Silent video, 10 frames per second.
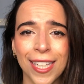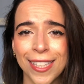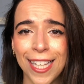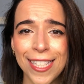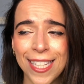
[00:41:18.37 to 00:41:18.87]

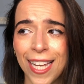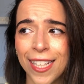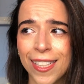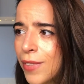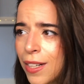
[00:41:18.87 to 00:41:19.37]
that's
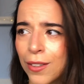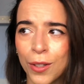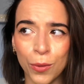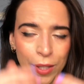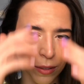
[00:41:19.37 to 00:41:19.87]
it. I don't
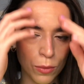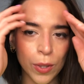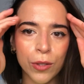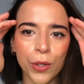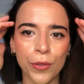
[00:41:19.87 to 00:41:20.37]
know,
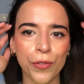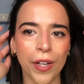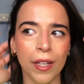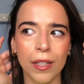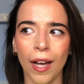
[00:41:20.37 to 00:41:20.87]
what do you think?